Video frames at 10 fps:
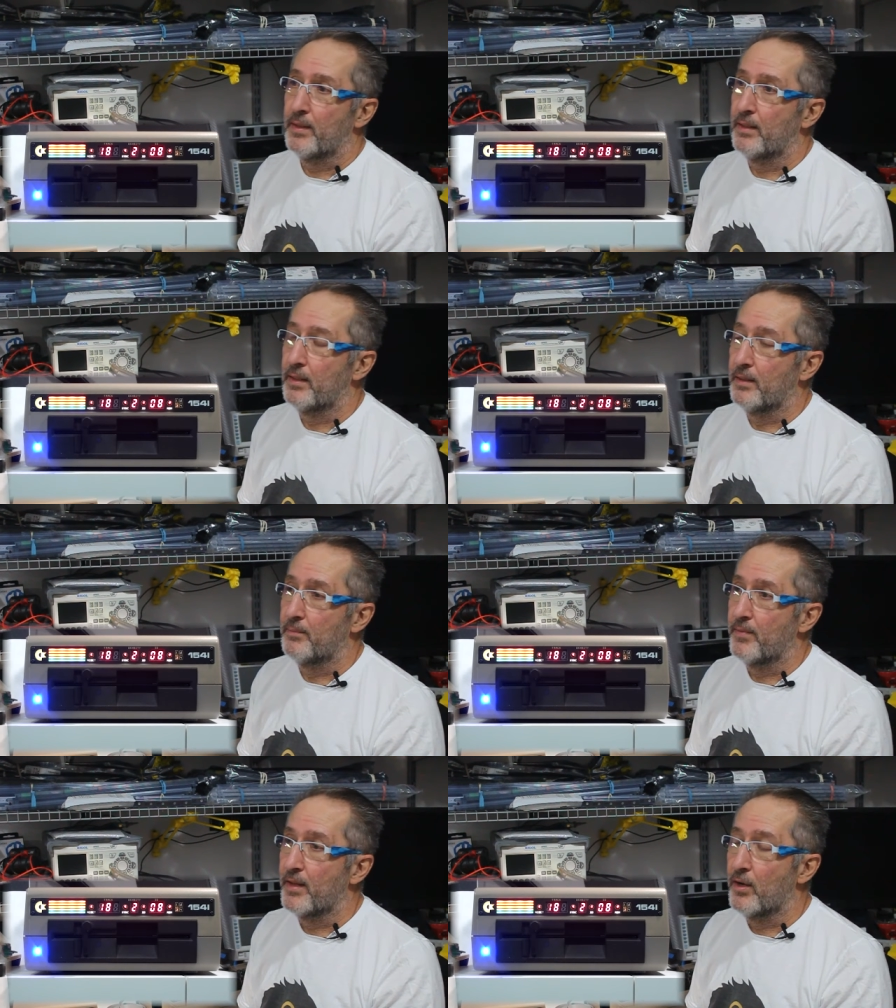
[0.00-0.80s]

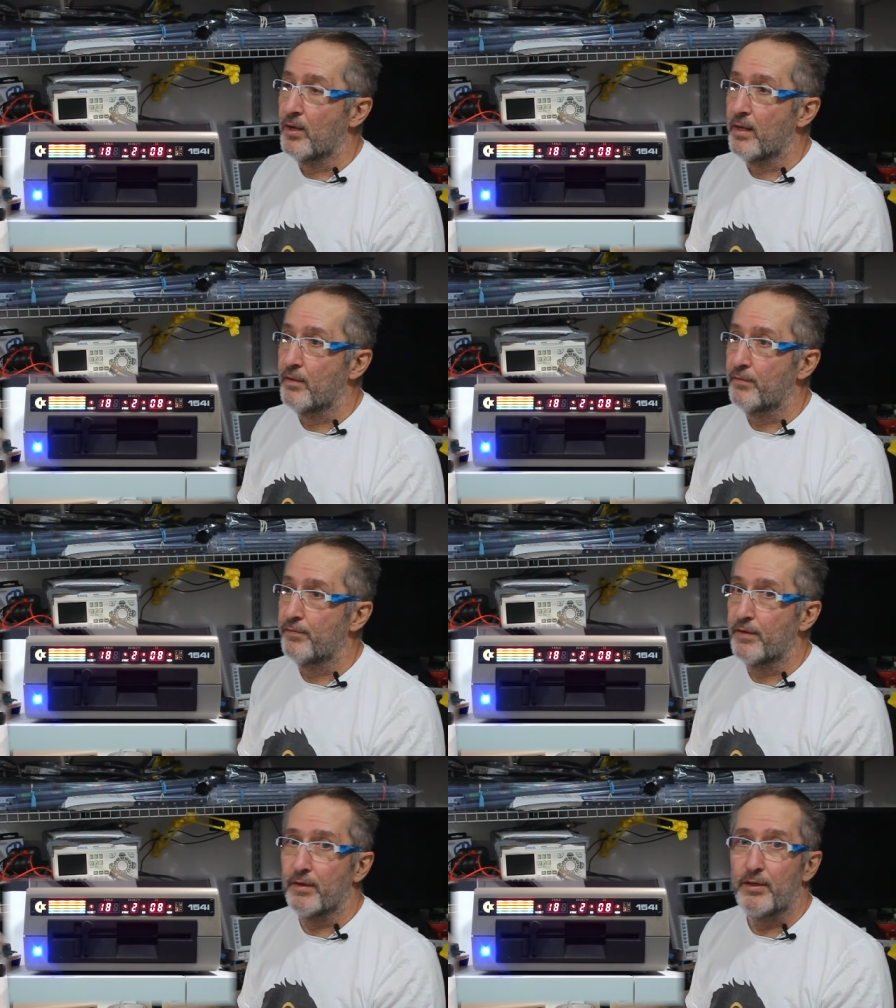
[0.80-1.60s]
They all have
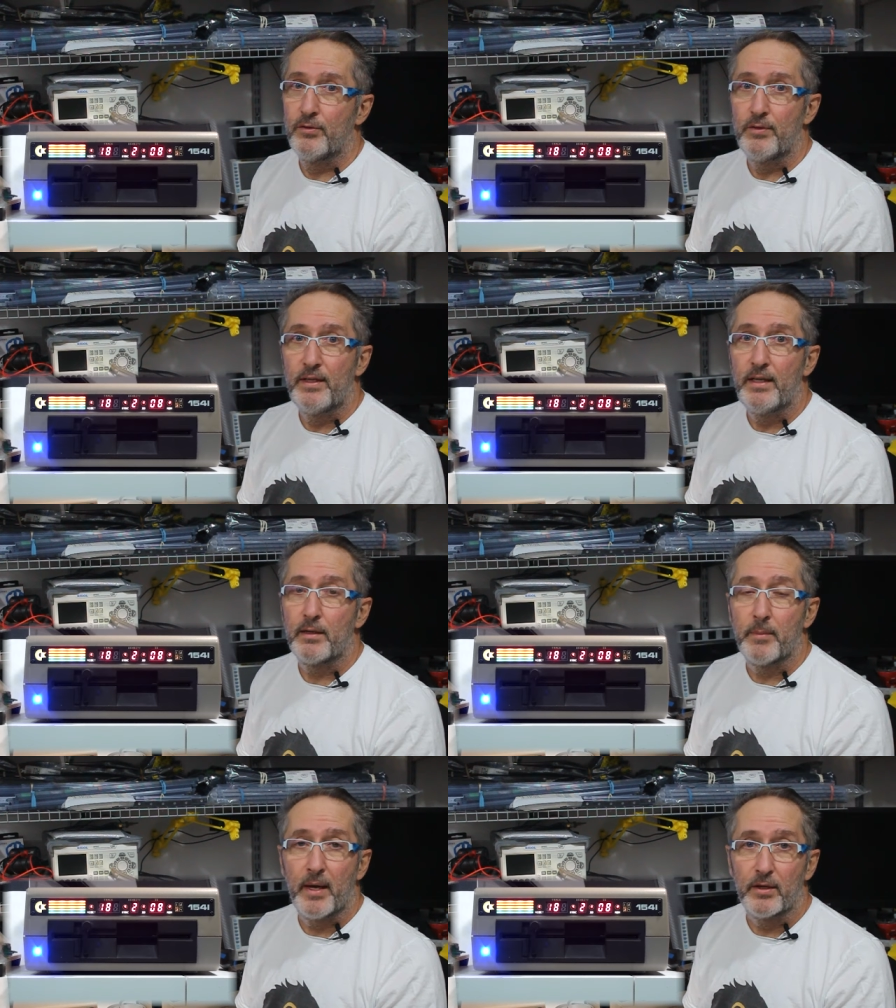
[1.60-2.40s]
very
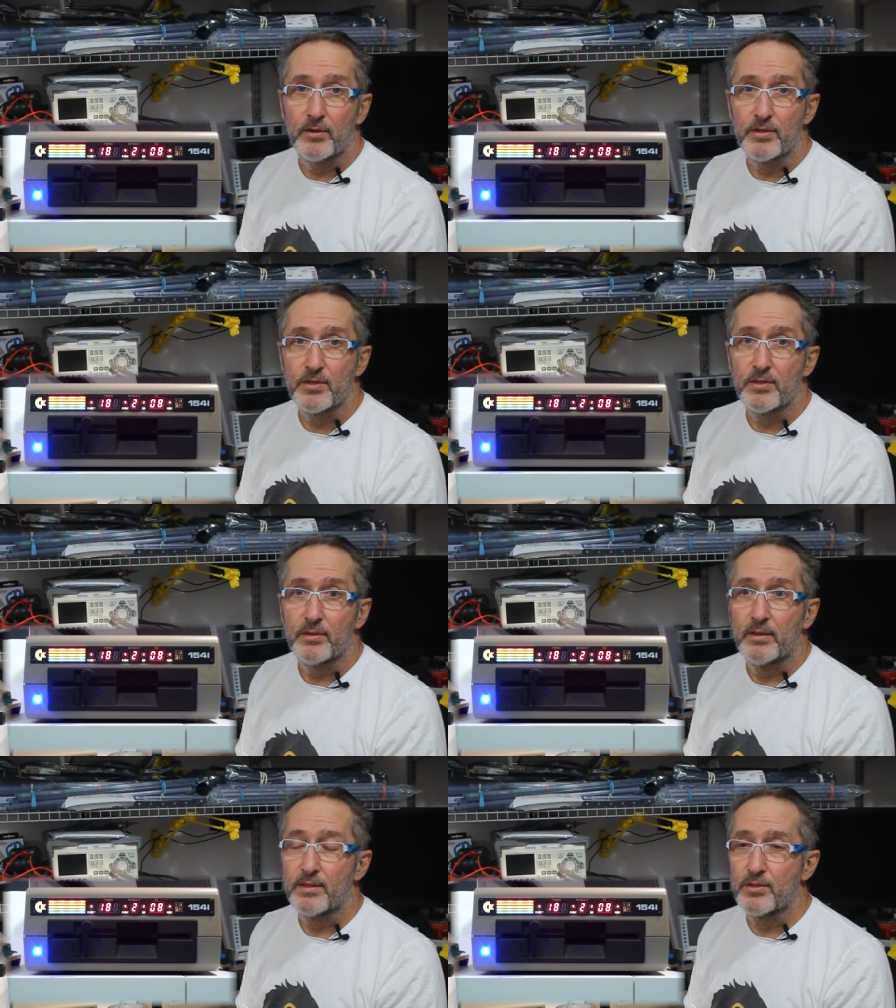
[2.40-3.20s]
unique patterns
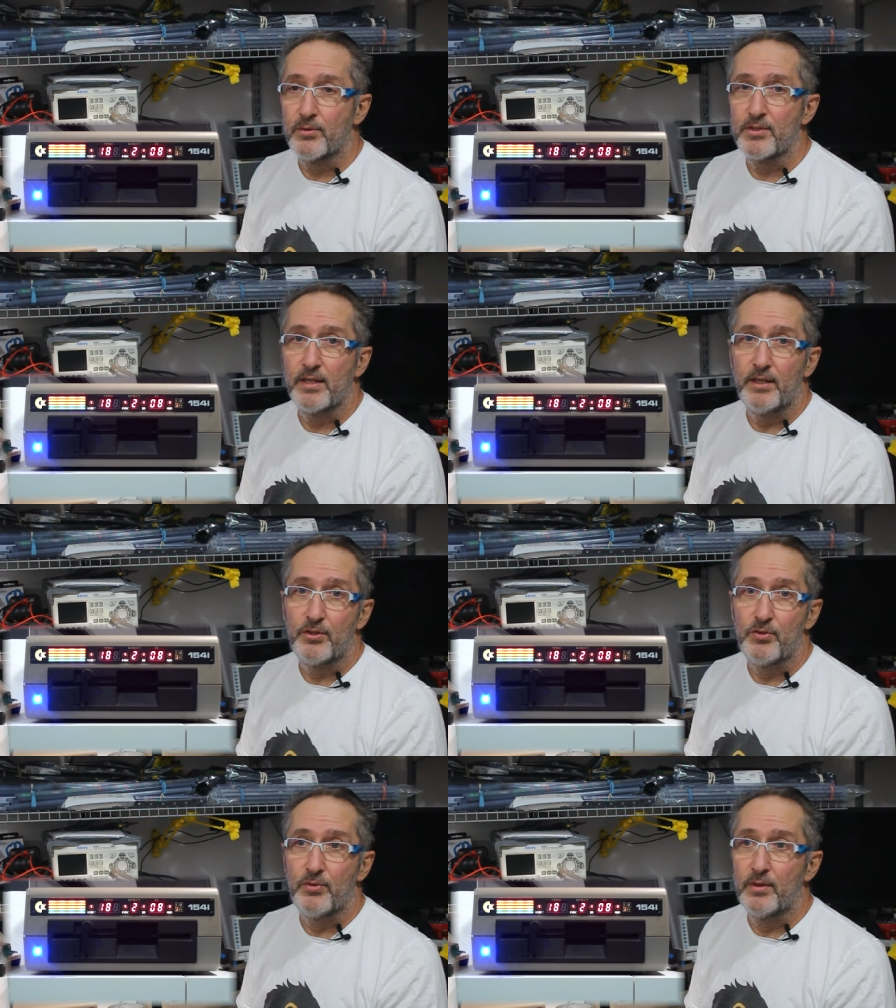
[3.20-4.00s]
associated
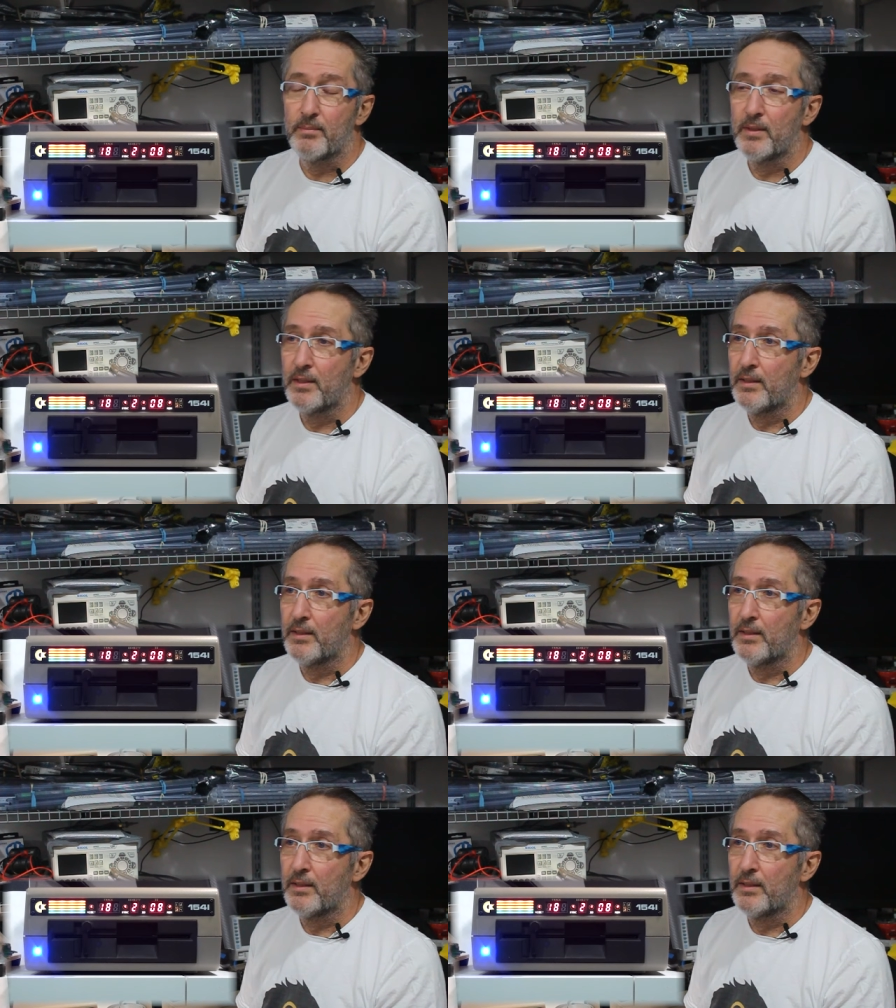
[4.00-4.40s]
to them,